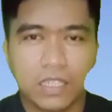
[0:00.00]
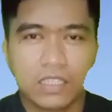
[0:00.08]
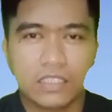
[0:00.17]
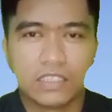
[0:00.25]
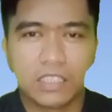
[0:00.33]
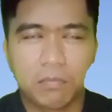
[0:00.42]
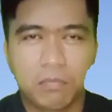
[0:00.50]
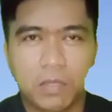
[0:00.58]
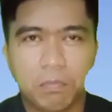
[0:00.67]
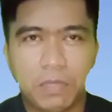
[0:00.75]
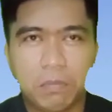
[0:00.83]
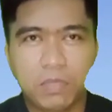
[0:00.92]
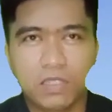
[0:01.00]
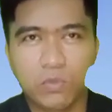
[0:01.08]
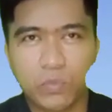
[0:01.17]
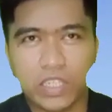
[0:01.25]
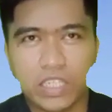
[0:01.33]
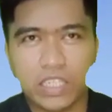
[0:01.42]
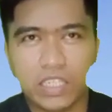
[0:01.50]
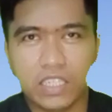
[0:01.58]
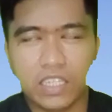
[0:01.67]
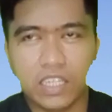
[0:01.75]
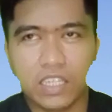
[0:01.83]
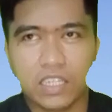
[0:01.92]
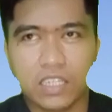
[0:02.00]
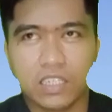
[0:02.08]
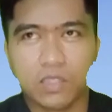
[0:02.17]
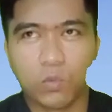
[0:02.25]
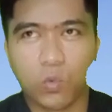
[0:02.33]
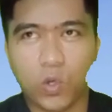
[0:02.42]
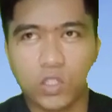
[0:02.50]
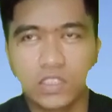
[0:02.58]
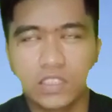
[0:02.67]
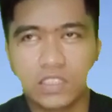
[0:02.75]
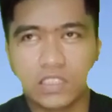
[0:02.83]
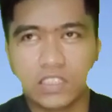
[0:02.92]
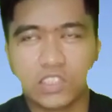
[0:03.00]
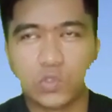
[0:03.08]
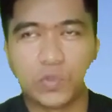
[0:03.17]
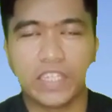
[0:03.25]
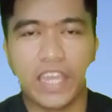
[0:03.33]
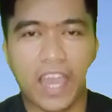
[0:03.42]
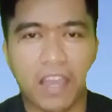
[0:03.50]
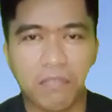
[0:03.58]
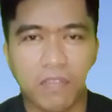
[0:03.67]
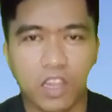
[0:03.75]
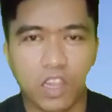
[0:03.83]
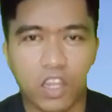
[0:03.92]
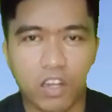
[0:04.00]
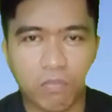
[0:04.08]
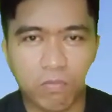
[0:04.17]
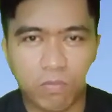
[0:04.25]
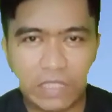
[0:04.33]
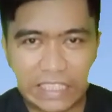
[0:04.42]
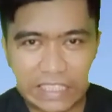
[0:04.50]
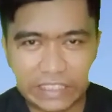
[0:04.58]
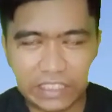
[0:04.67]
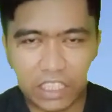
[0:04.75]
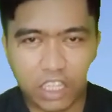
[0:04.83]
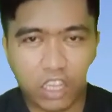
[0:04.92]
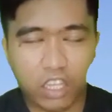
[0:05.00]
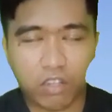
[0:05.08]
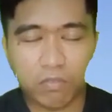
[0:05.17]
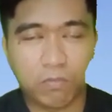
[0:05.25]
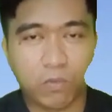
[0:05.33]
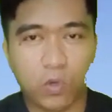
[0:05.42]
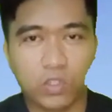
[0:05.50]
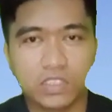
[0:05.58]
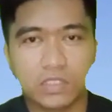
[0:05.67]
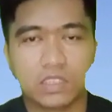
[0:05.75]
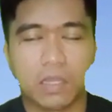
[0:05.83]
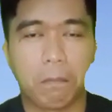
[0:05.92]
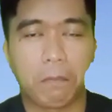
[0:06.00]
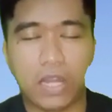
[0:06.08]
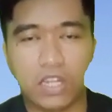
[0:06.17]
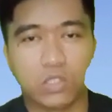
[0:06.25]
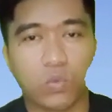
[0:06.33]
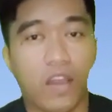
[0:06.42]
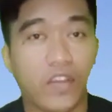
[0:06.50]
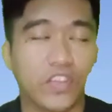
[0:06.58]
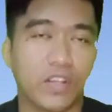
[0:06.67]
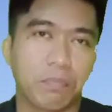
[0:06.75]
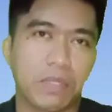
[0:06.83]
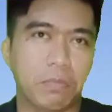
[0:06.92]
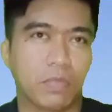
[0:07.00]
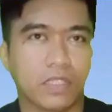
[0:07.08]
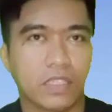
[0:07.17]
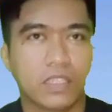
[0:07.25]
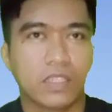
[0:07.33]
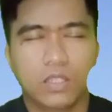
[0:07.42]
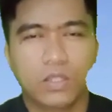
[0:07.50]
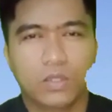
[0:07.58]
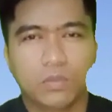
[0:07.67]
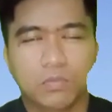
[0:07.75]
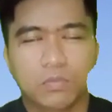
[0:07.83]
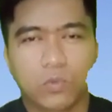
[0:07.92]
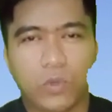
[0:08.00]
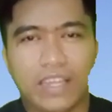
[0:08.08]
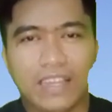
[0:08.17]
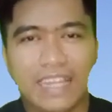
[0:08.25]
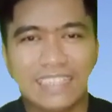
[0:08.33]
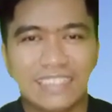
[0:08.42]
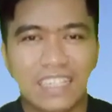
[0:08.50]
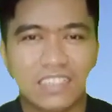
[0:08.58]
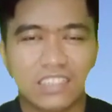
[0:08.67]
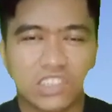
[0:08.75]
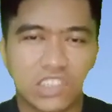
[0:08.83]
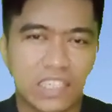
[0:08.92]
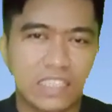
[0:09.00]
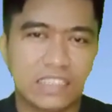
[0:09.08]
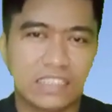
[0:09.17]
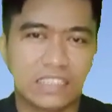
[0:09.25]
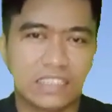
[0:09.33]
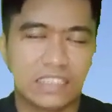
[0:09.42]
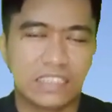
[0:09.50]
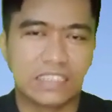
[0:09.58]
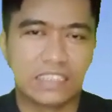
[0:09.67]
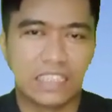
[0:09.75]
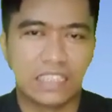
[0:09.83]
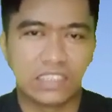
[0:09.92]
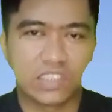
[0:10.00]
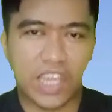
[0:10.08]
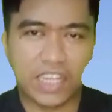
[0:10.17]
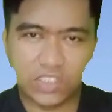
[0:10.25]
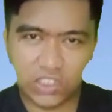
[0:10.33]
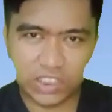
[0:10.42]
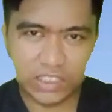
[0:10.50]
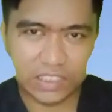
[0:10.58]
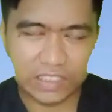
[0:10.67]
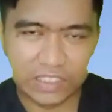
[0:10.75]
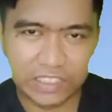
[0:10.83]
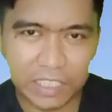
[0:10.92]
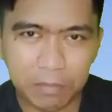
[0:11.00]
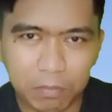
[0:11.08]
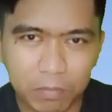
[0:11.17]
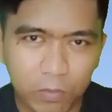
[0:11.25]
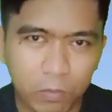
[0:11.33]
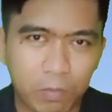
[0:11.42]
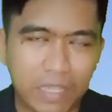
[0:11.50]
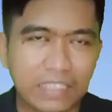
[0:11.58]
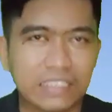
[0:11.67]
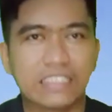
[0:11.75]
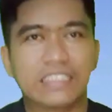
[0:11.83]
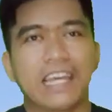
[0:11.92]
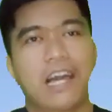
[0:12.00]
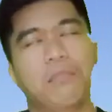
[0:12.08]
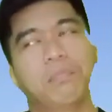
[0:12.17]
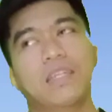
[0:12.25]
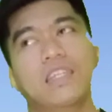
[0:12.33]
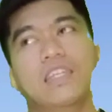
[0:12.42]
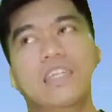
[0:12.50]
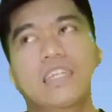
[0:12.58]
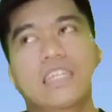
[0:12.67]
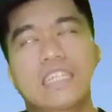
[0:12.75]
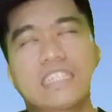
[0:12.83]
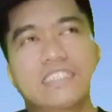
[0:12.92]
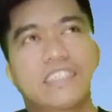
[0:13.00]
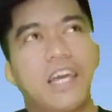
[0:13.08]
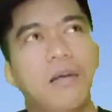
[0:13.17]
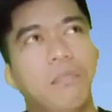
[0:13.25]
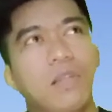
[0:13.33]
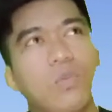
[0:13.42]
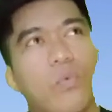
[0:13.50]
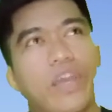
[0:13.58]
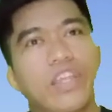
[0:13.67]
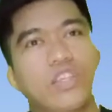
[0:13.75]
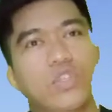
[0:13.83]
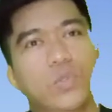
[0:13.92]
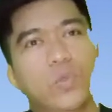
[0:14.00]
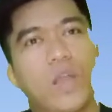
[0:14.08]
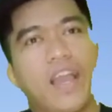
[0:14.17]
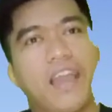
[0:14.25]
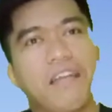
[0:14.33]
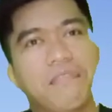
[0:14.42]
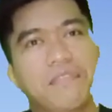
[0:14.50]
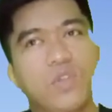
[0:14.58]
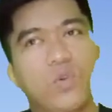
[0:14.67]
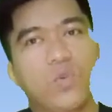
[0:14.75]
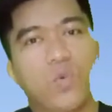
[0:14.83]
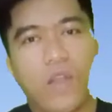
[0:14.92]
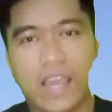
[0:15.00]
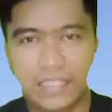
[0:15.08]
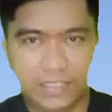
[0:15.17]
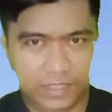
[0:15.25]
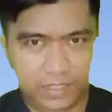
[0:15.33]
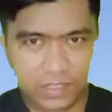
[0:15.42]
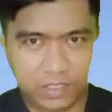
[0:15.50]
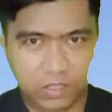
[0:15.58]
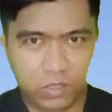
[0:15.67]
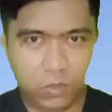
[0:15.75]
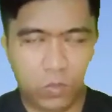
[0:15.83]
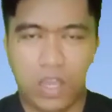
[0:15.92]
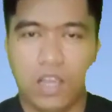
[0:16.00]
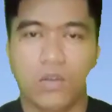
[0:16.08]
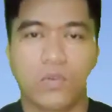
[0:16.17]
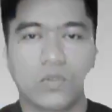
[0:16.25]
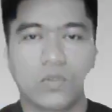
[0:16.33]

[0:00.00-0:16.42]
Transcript: Some people really have a lot of needs and a lot of wants compared to other people. Well, let's understand this scarcity concept by example. Example, when you have no rice. Wow.